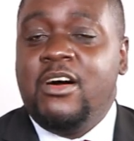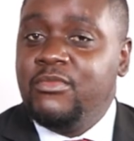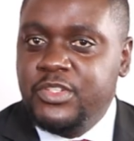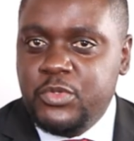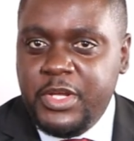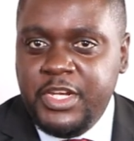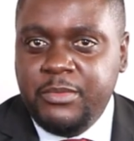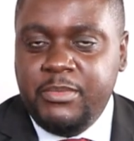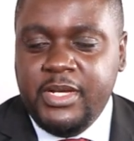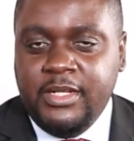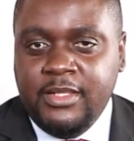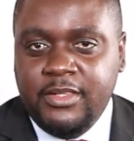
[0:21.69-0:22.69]
of The Trading
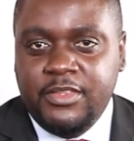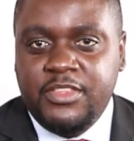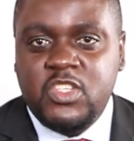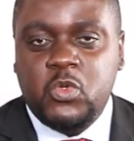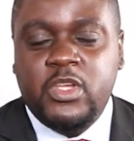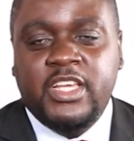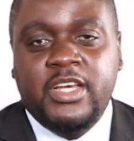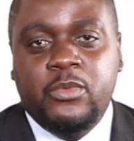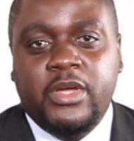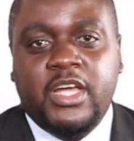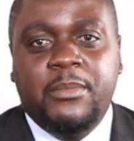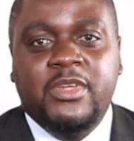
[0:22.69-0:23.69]
Bell. This week,
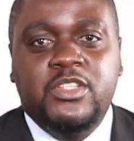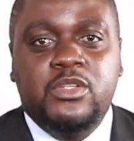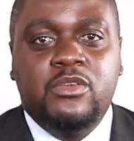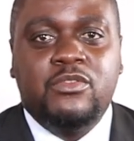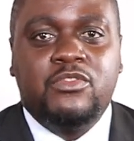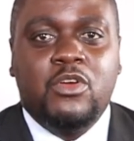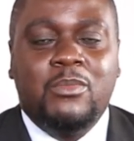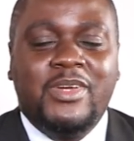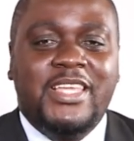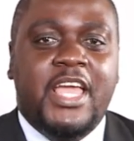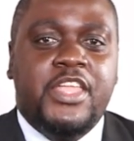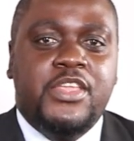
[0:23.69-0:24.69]
we're coming to you from
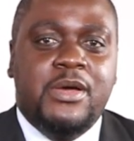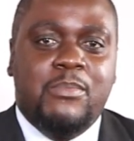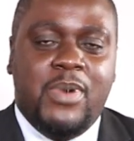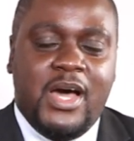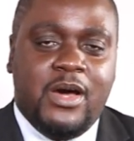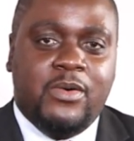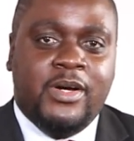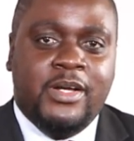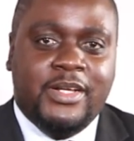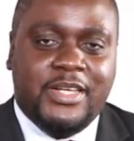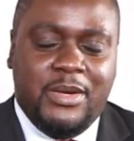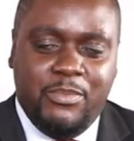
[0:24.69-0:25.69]
Kenya Power
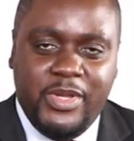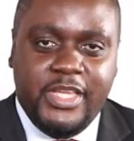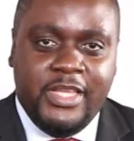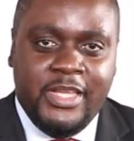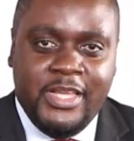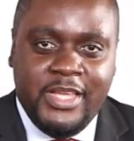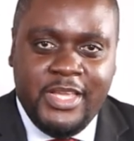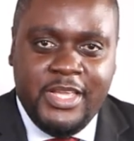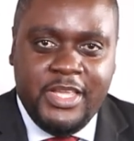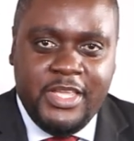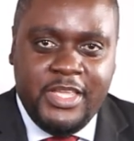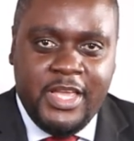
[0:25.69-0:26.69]
Company
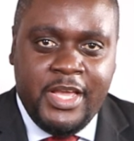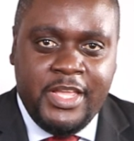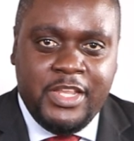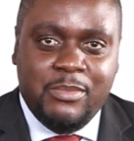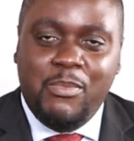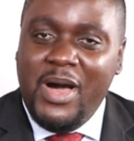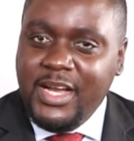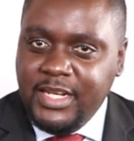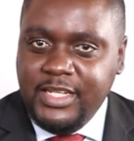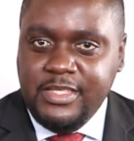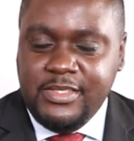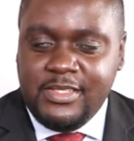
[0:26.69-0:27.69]
here in
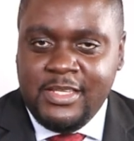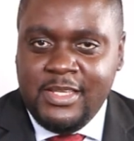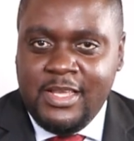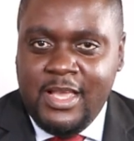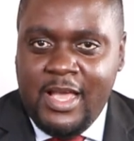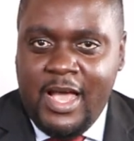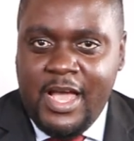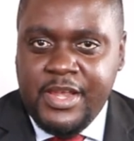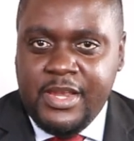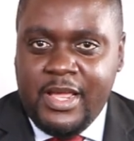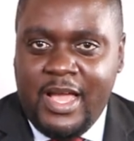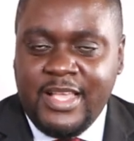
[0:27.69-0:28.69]
Parklands.
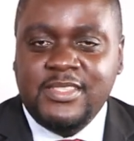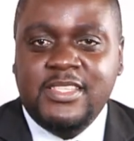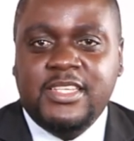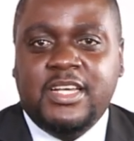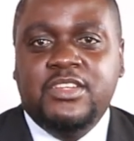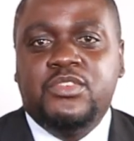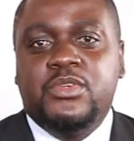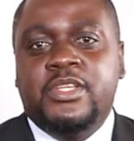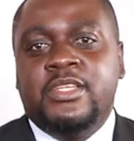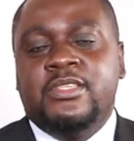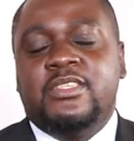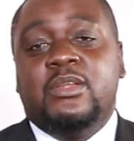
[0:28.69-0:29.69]
And as the
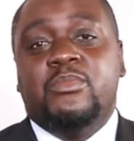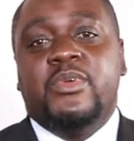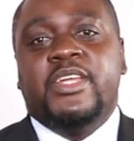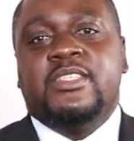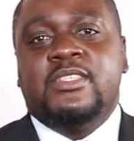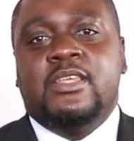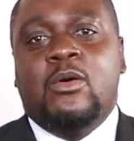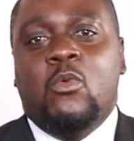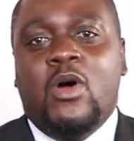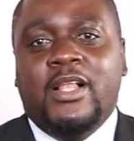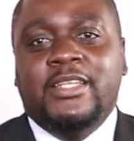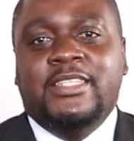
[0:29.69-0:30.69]
country celebrates
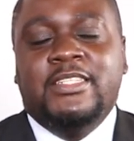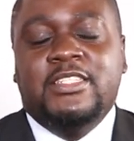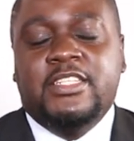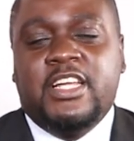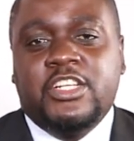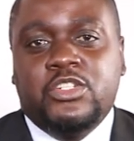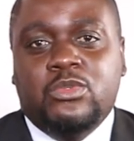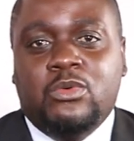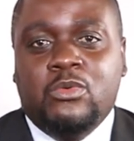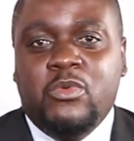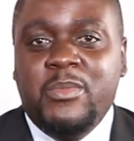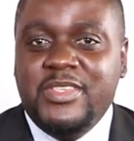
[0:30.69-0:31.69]
World
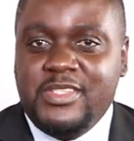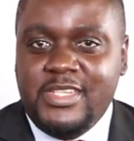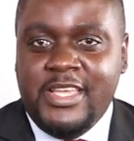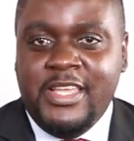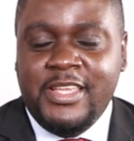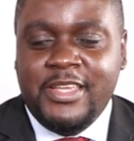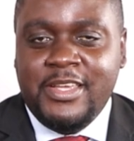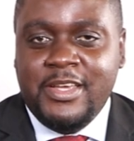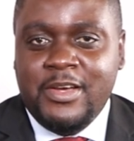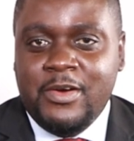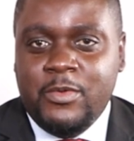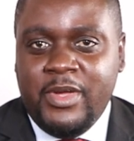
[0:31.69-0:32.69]
International Women's Day,
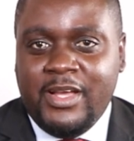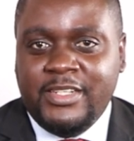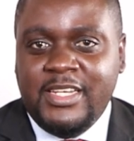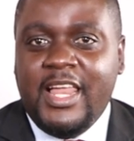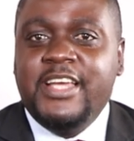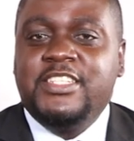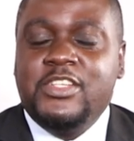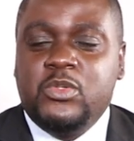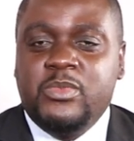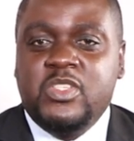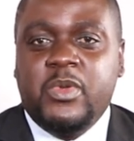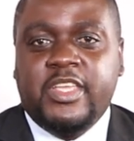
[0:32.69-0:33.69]
we are delighted to
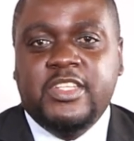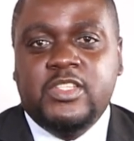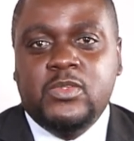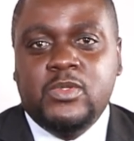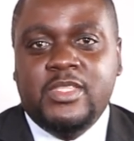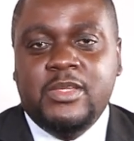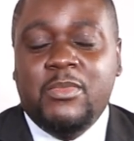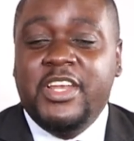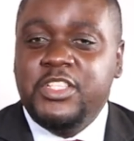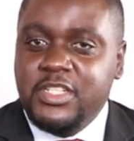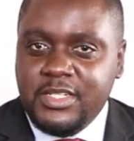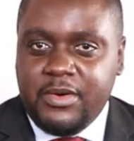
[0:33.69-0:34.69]
be speaking to the
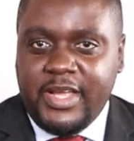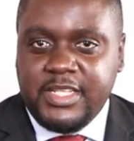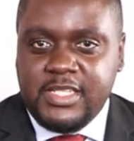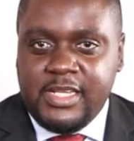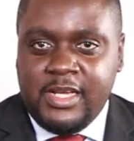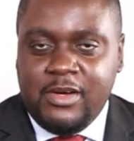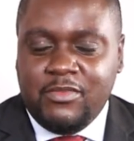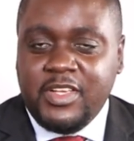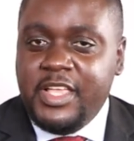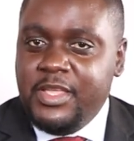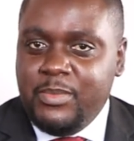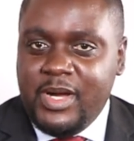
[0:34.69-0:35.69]
Managing Director of
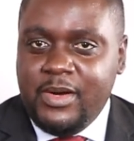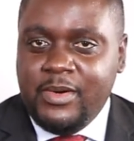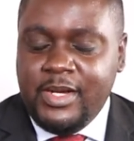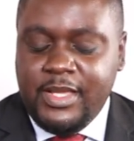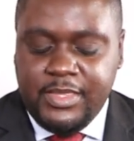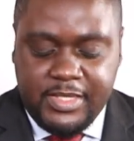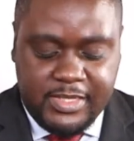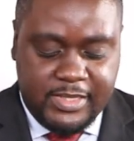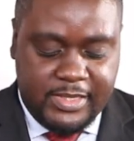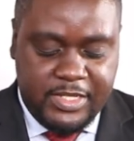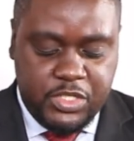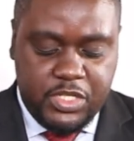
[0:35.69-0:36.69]
Kenya Power, and this
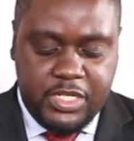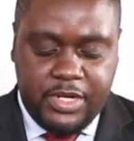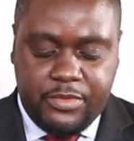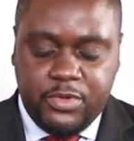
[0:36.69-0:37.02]
is Engineer